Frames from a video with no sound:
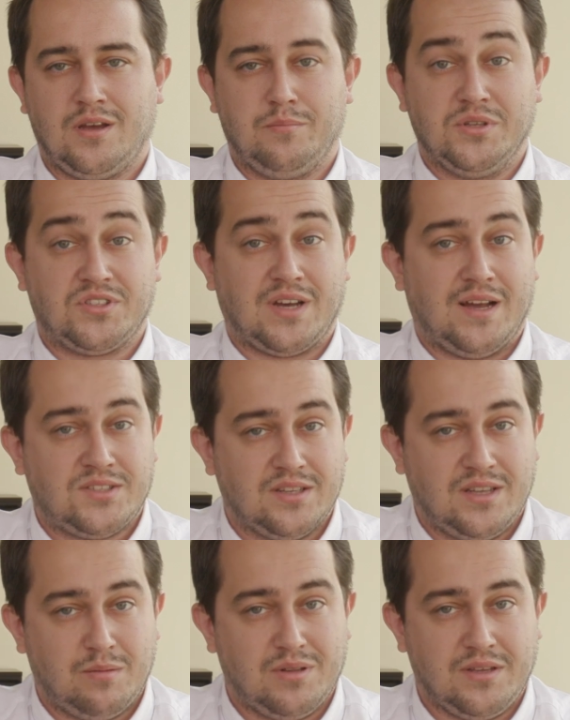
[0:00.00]
Besides
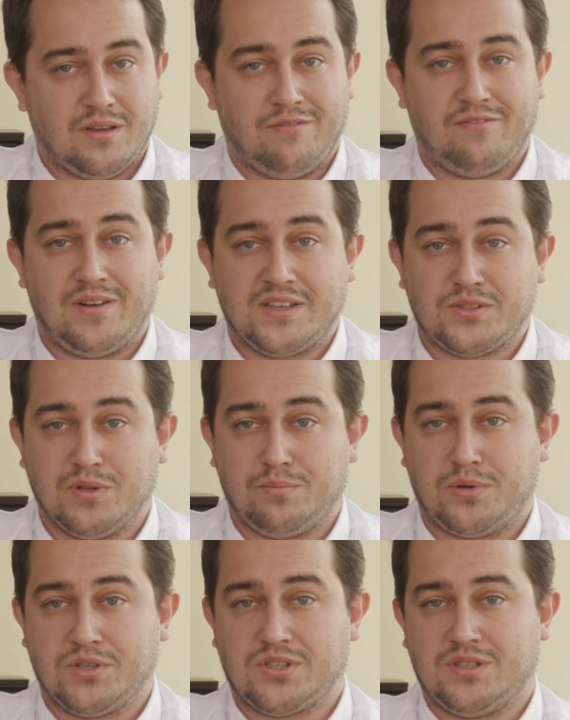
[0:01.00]
enabling a flexible
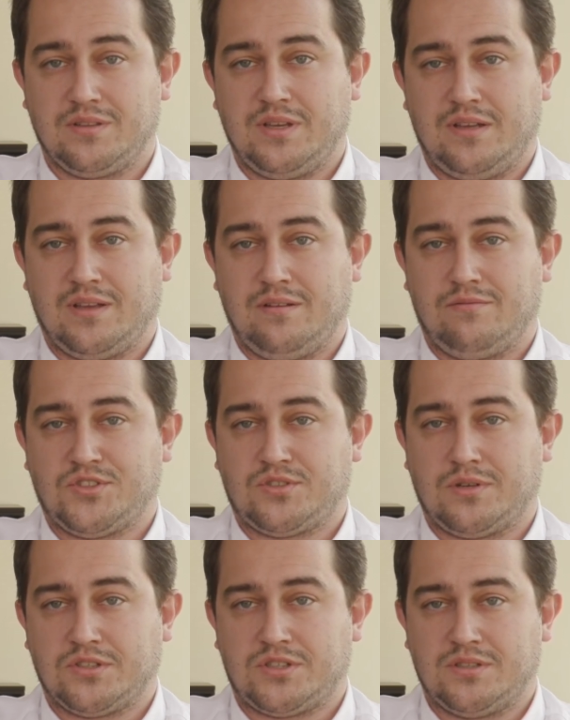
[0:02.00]
personal data
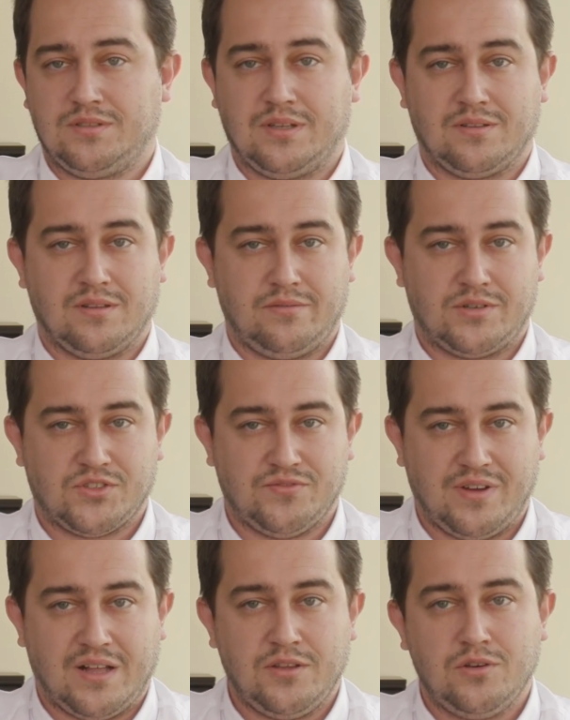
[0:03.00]
infrastructure that delivers
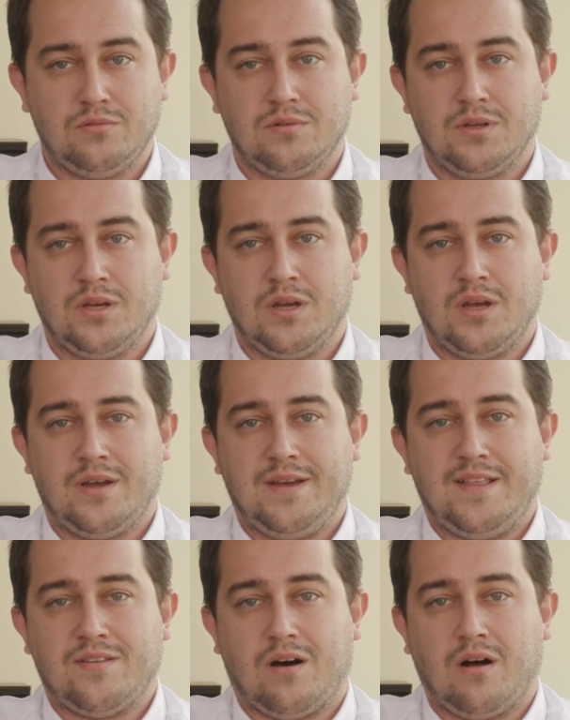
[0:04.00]
value,
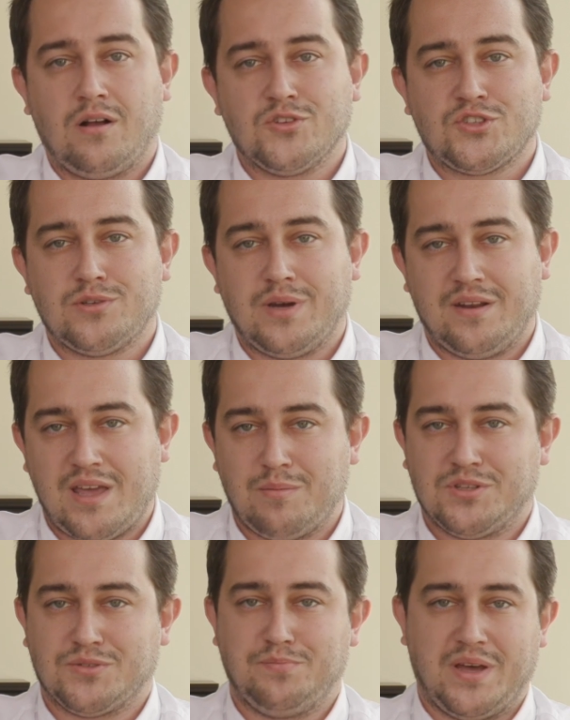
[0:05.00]
it also
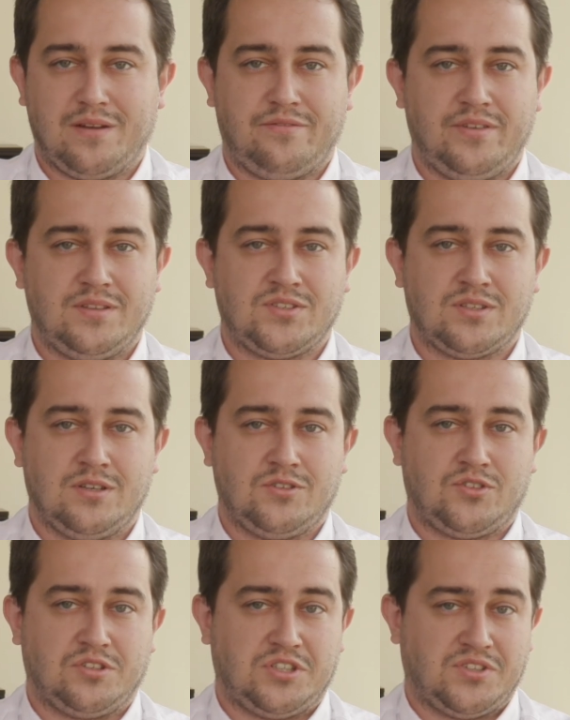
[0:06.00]
enables benefits
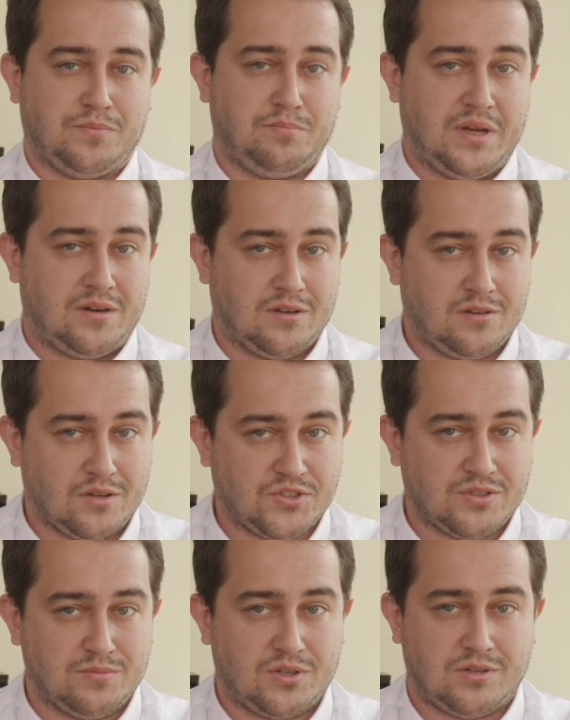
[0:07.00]
such as a better
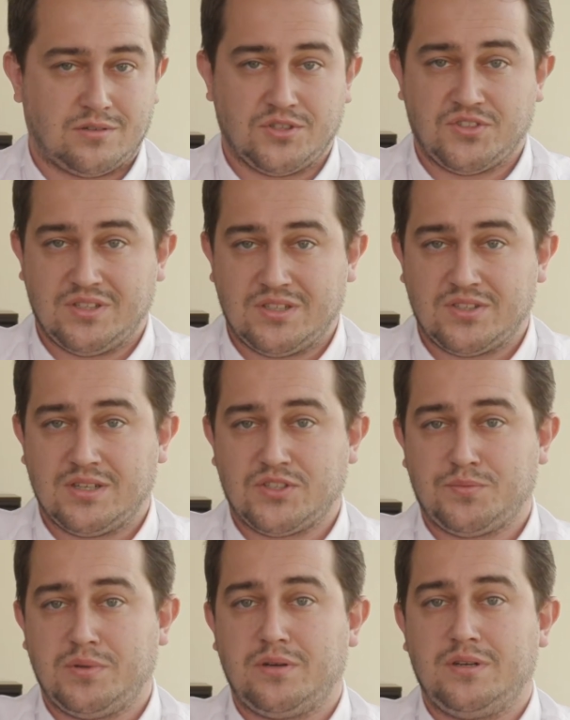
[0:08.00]
customer or citizen
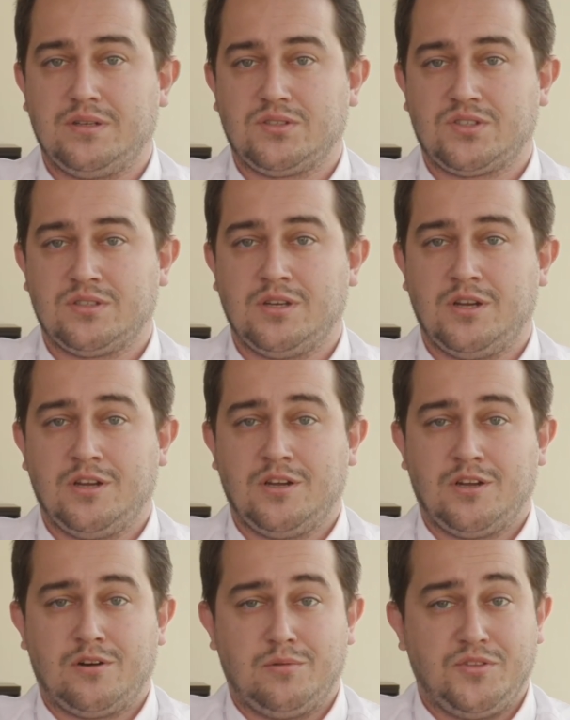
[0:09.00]
experience,
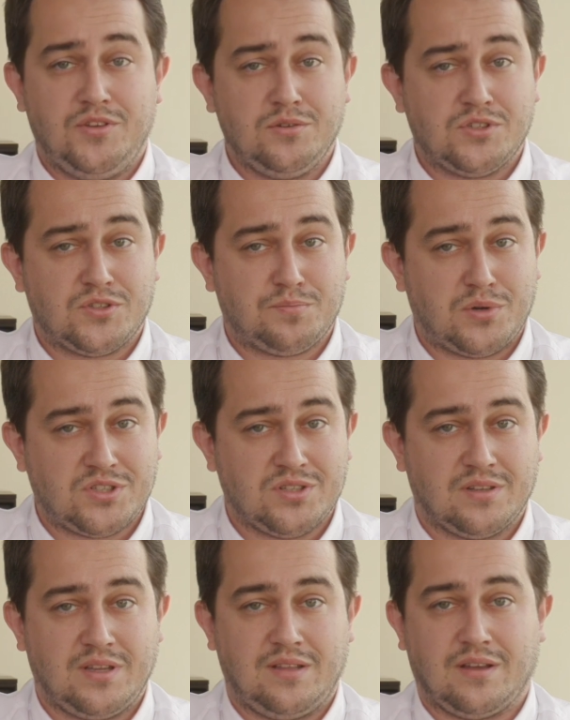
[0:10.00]
reduces
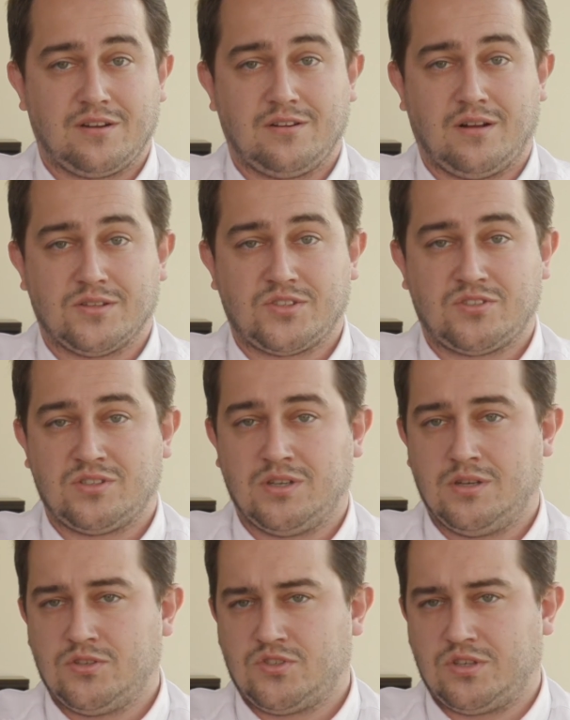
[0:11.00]
personal data
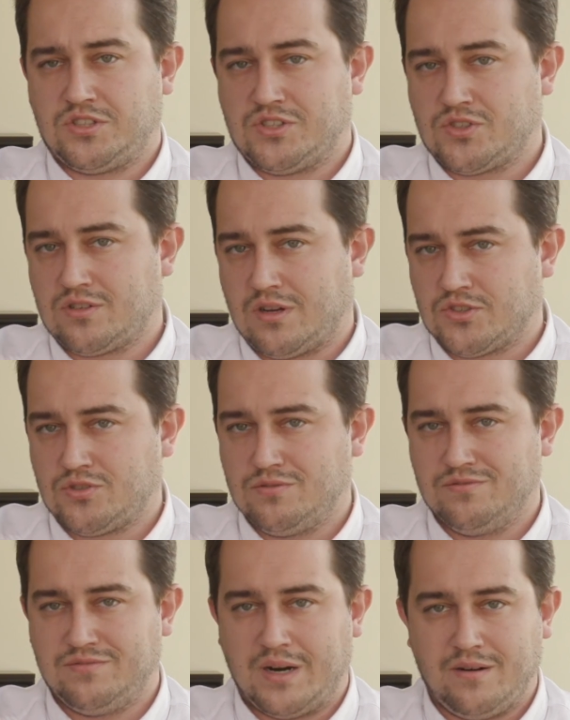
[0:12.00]
costs such as costs to
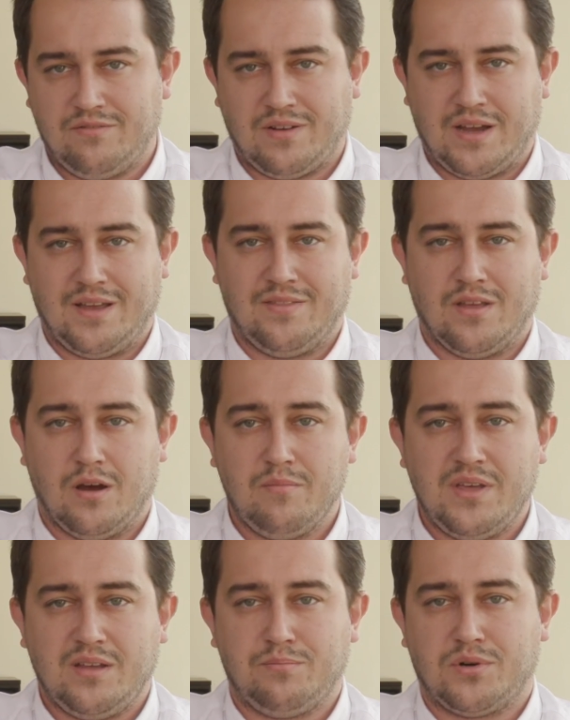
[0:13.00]
verify and
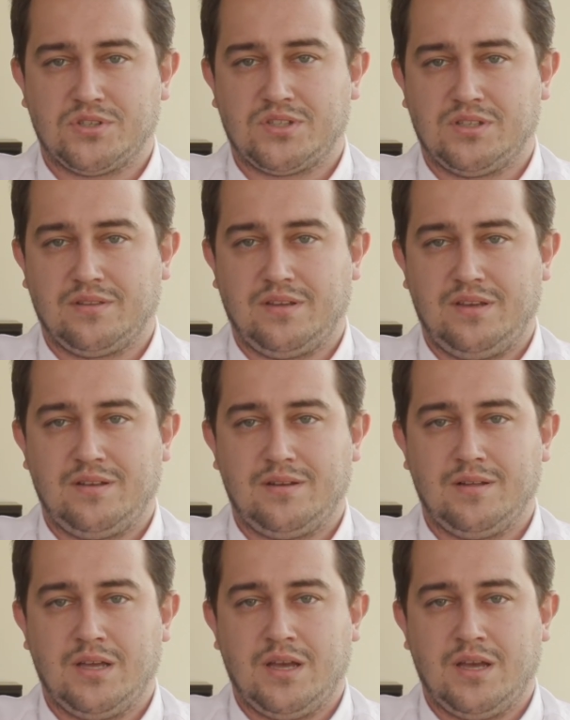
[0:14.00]
update personal data,